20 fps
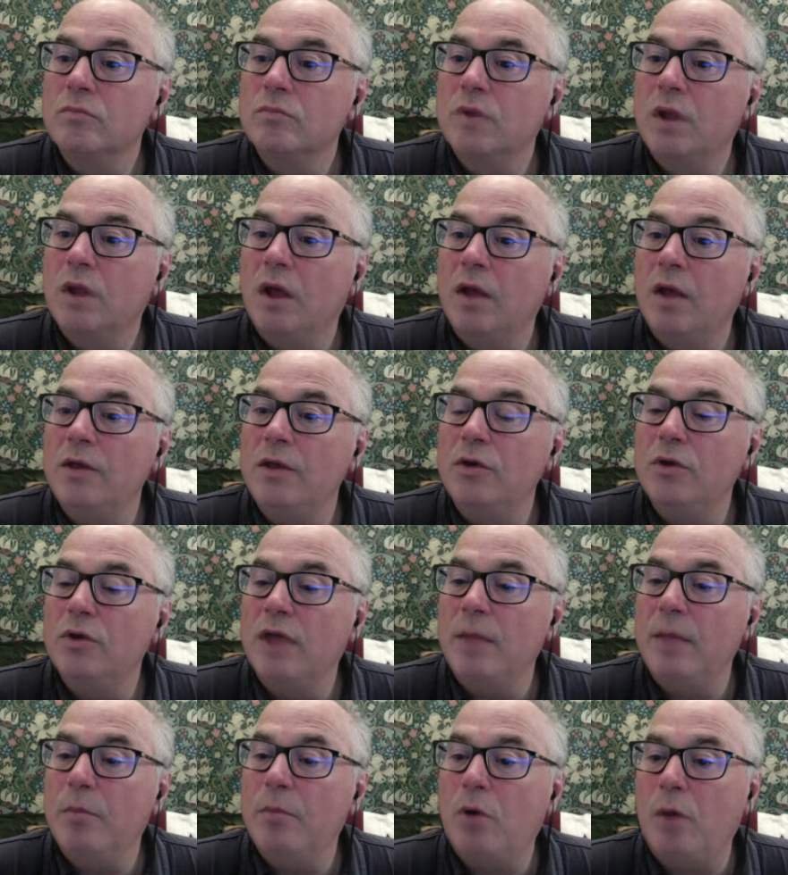Uh,
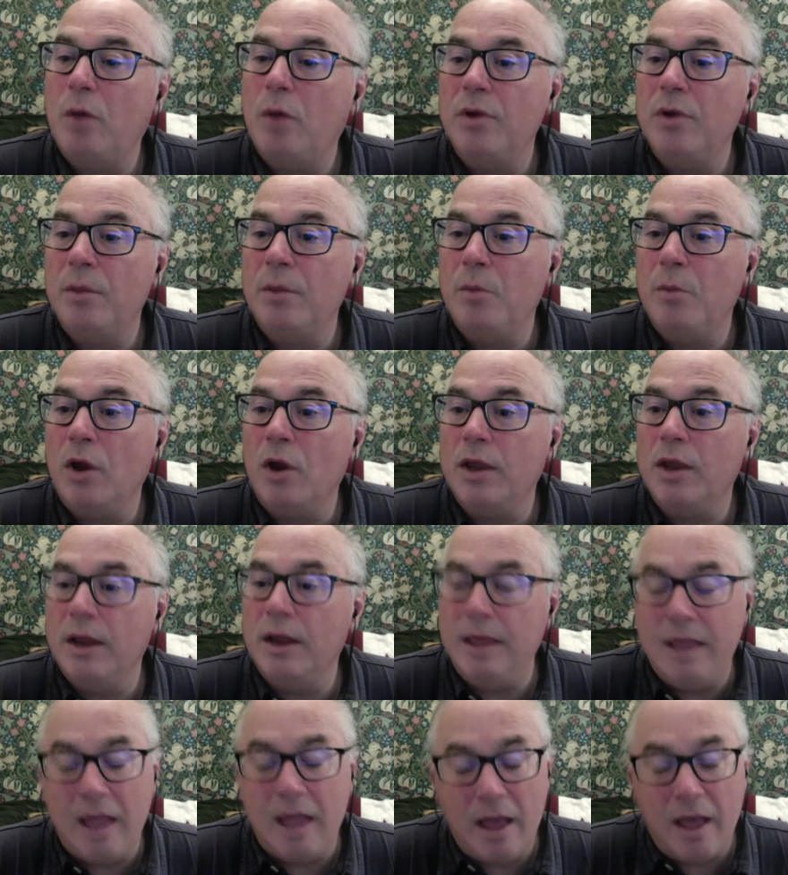UK property market,
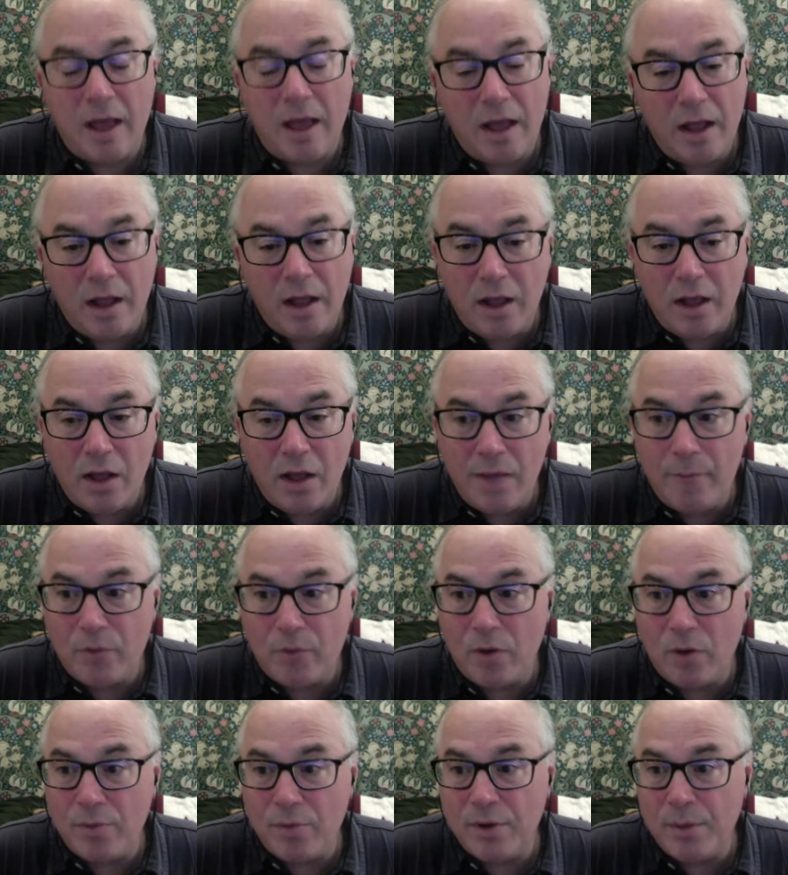yeah, uh,
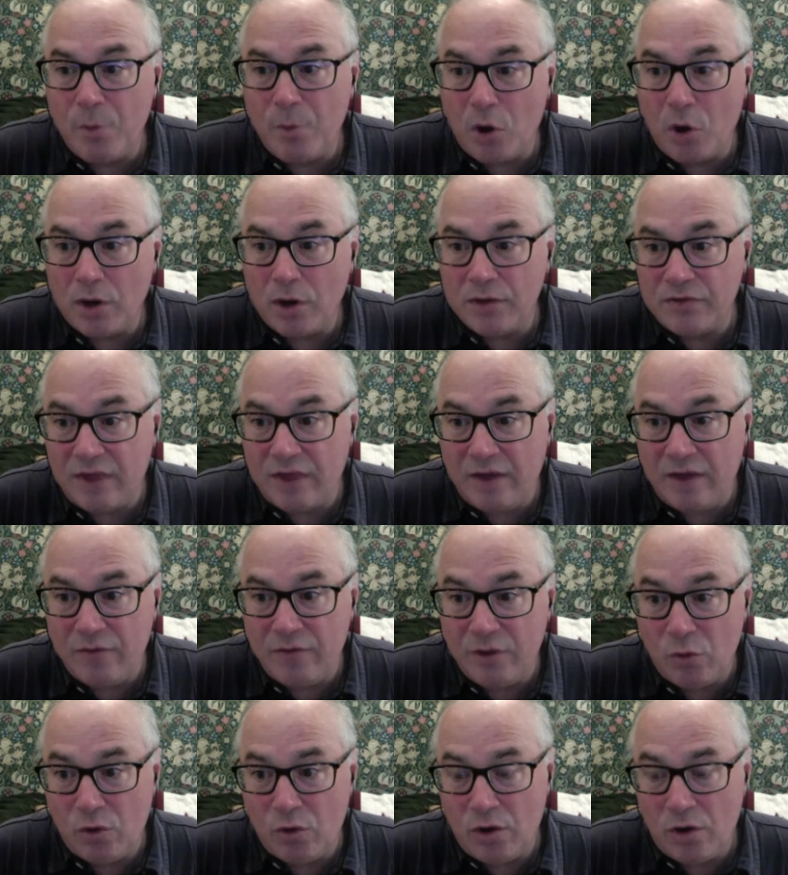property markets
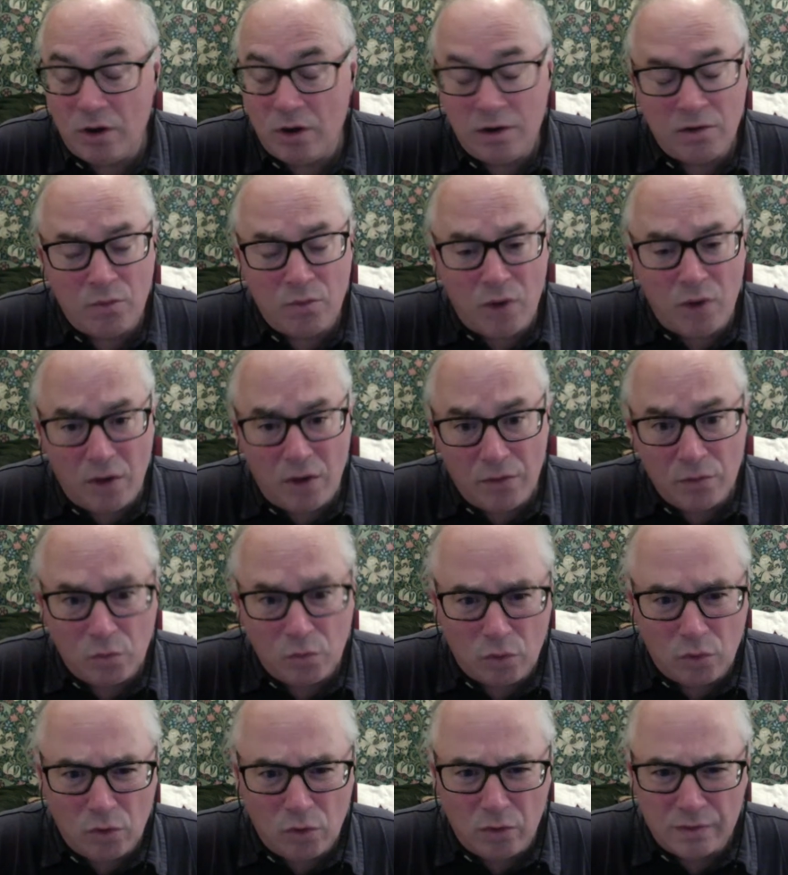everywhere around the
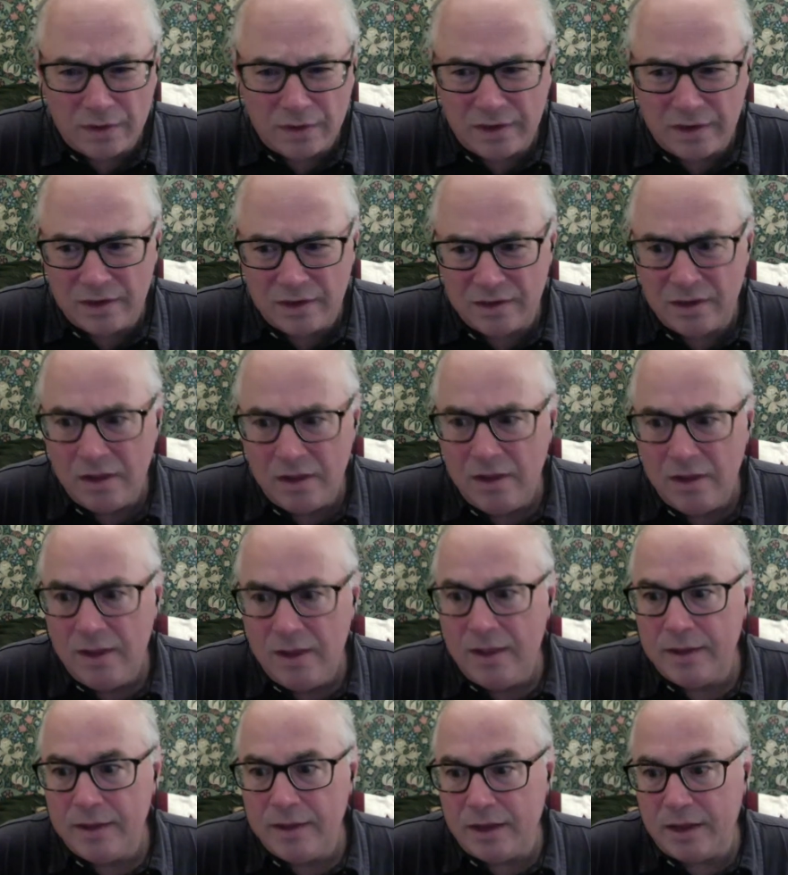world are going to
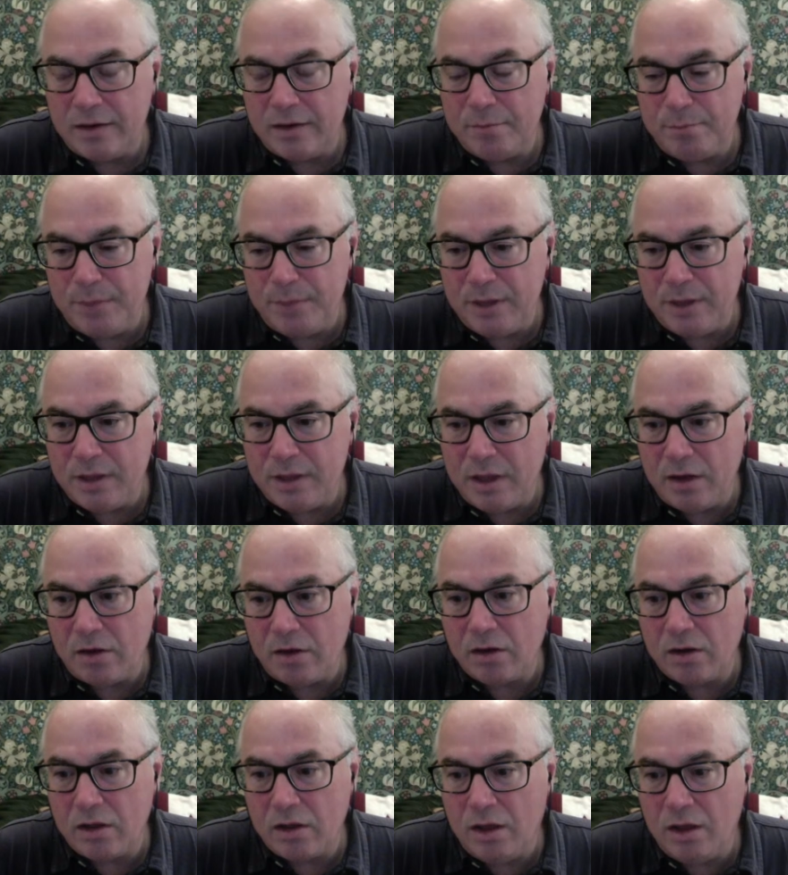get a big
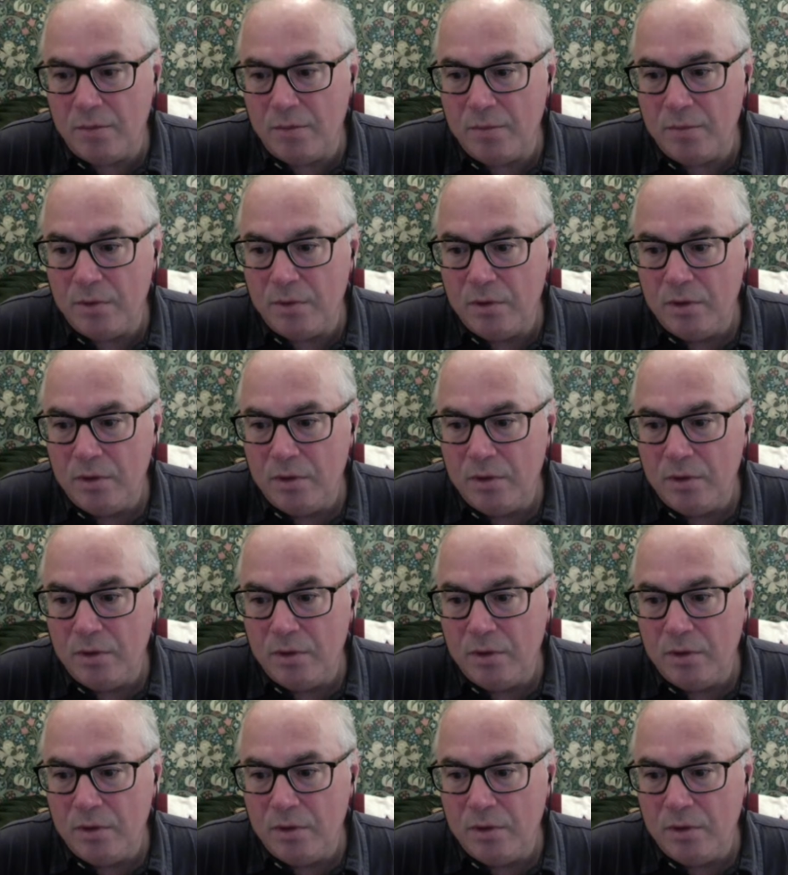haircut.